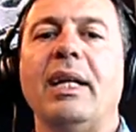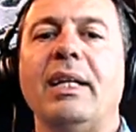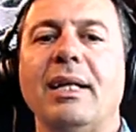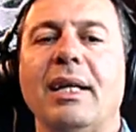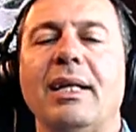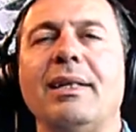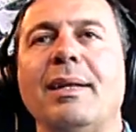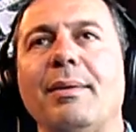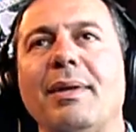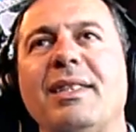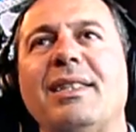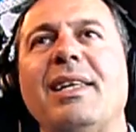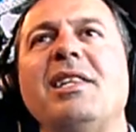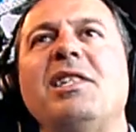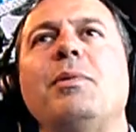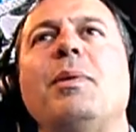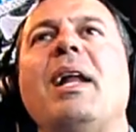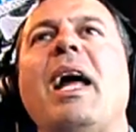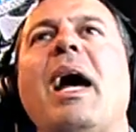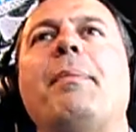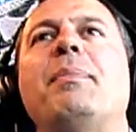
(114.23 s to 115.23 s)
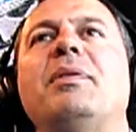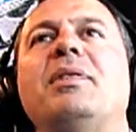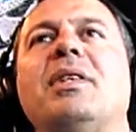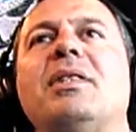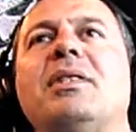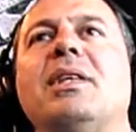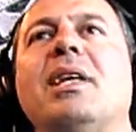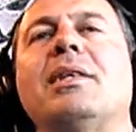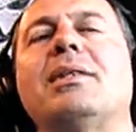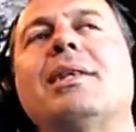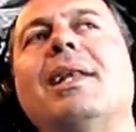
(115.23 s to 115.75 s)
And essentially what happens
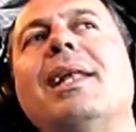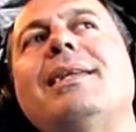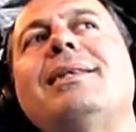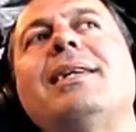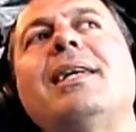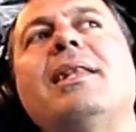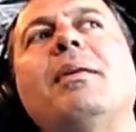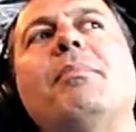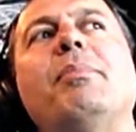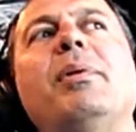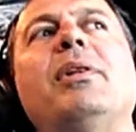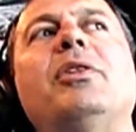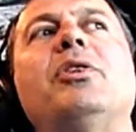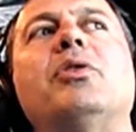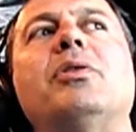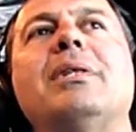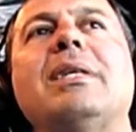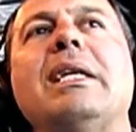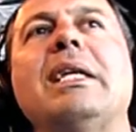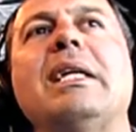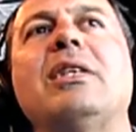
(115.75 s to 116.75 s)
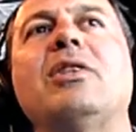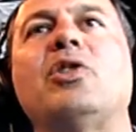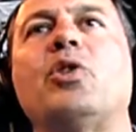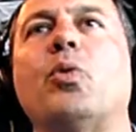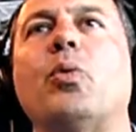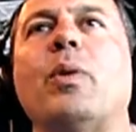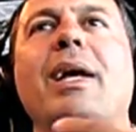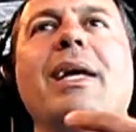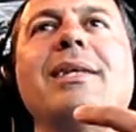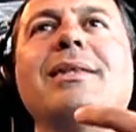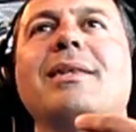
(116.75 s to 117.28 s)
is this. Let's say the builder needs
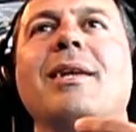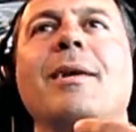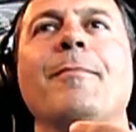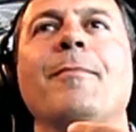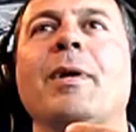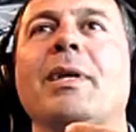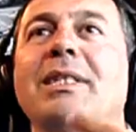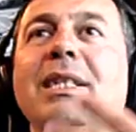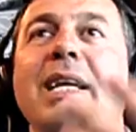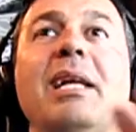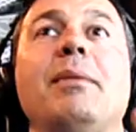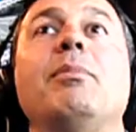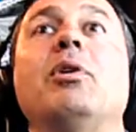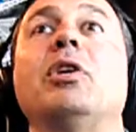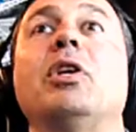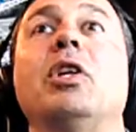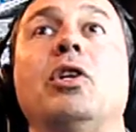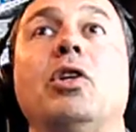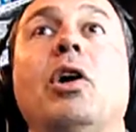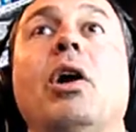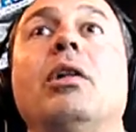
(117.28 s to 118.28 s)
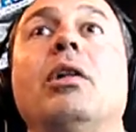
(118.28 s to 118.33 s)
to raise $10 million.